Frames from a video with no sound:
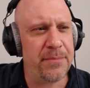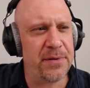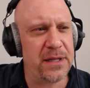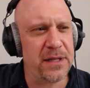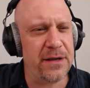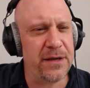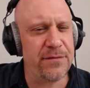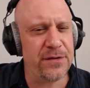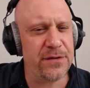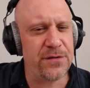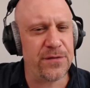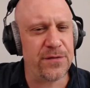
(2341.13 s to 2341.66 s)

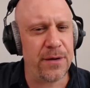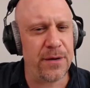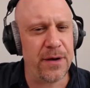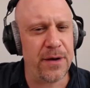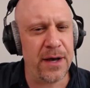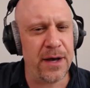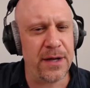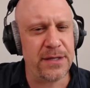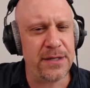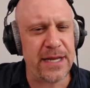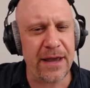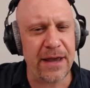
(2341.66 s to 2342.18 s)
believe it's
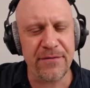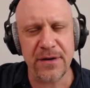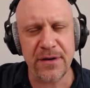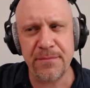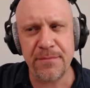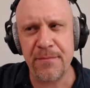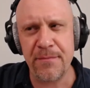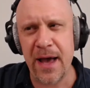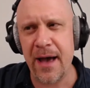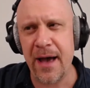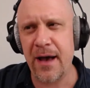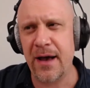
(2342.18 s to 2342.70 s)
from David
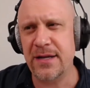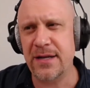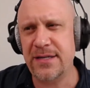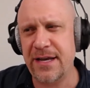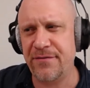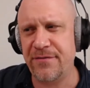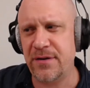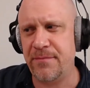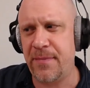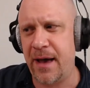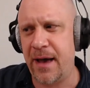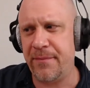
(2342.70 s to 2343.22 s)

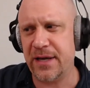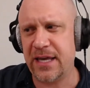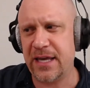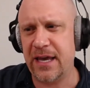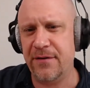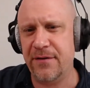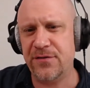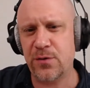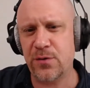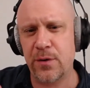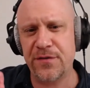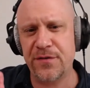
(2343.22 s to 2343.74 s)
Mamet
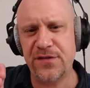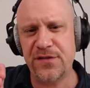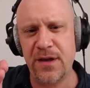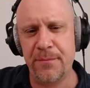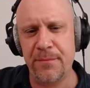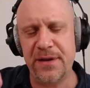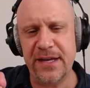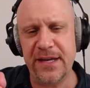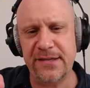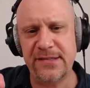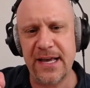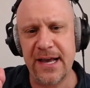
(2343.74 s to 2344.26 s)
gives, or if
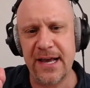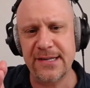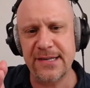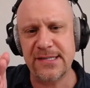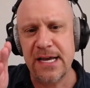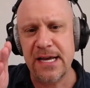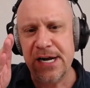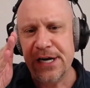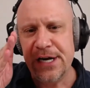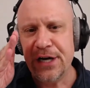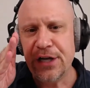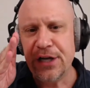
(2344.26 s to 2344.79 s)
somebody
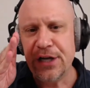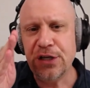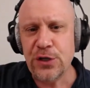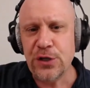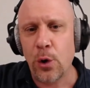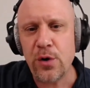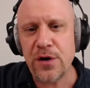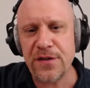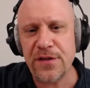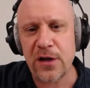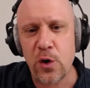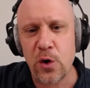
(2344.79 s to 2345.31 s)
says,
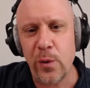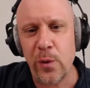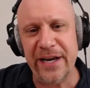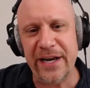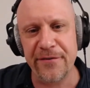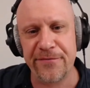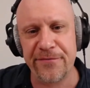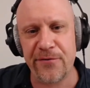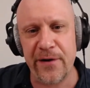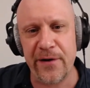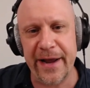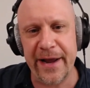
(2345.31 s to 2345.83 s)
you're the
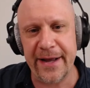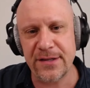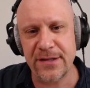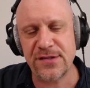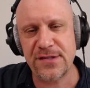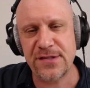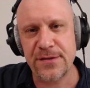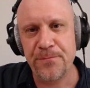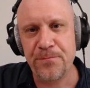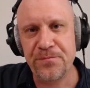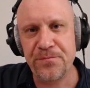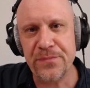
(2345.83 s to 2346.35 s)
Queen of
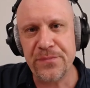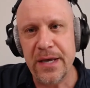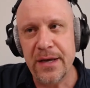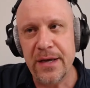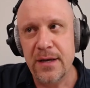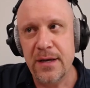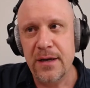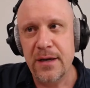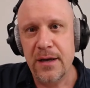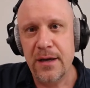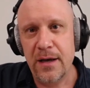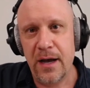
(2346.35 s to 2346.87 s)
France,
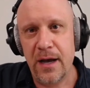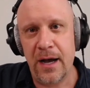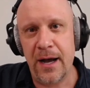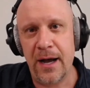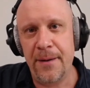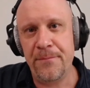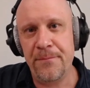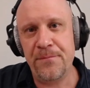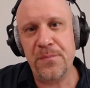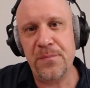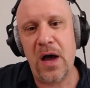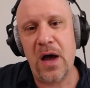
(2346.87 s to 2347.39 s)

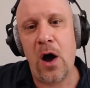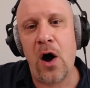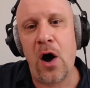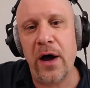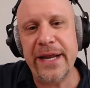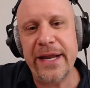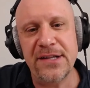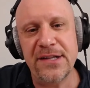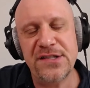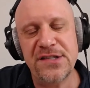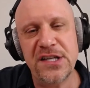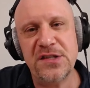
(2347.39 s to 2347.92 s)

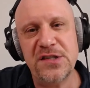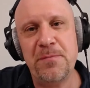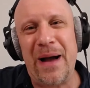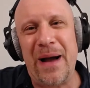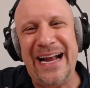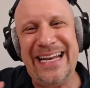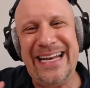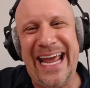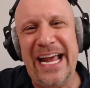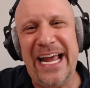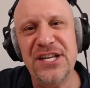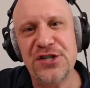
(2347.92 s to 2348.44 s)
audiences
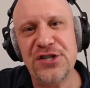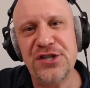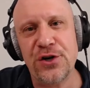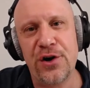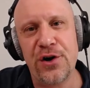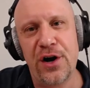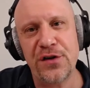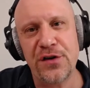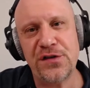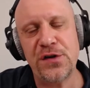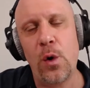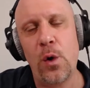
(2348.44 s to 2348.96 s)
by
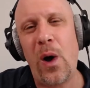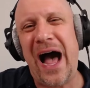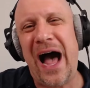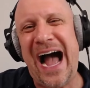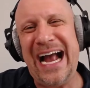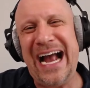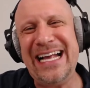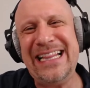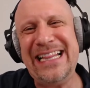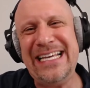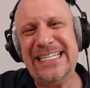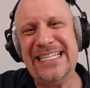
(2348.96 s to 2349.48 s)
nature are so
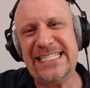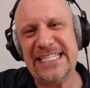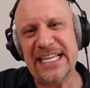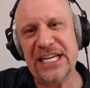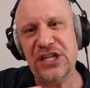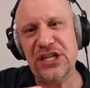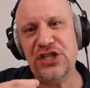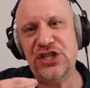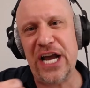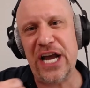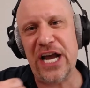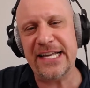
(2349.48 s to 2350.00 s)
highly
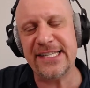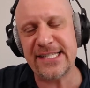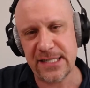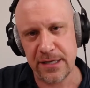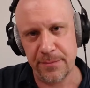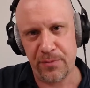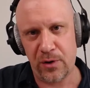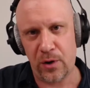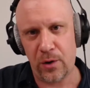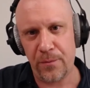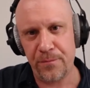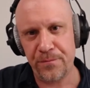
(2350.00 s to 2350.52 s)

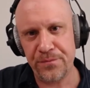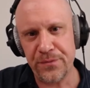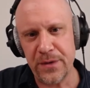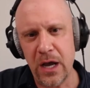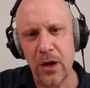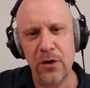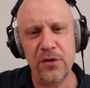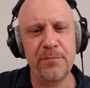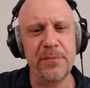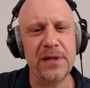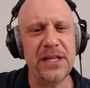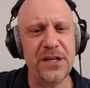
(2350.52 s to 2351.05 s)
suggestible.
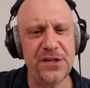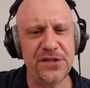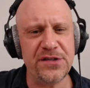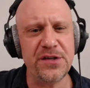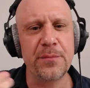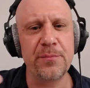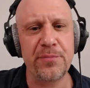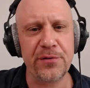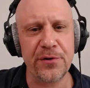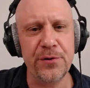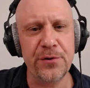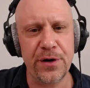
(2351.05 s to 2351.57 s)
Oh,
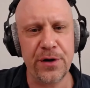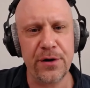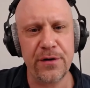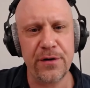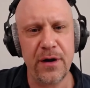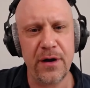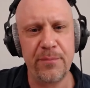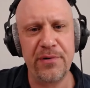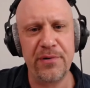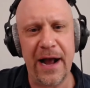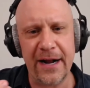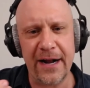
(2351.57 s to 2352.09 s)
Melissa Bruder,
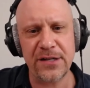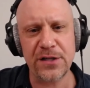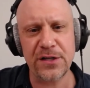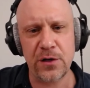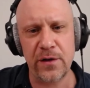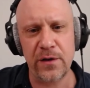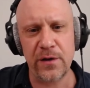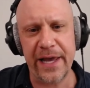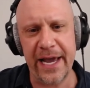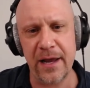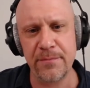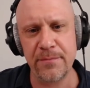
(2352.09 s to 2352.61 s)
A
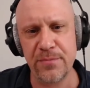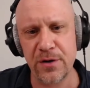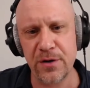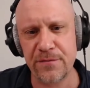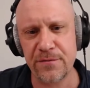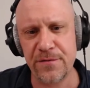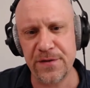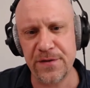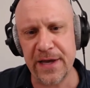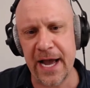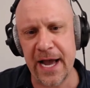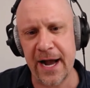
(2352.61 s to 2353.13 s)
Practical
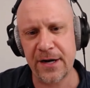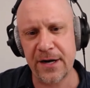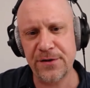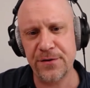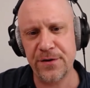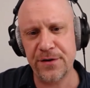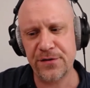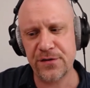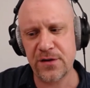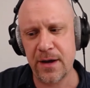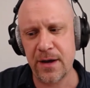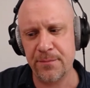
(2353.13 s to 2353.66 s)
Handbook for the
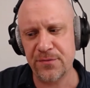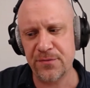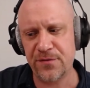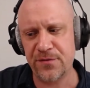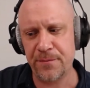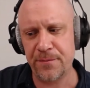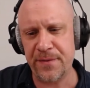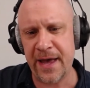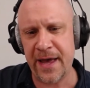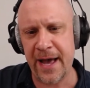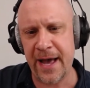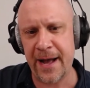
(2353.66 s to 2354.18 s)
Actor, it comes
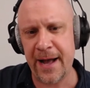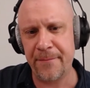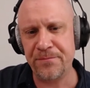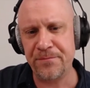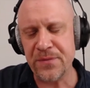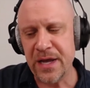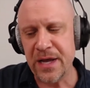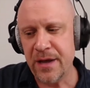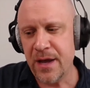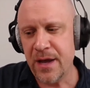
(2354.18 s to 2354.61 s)
from that.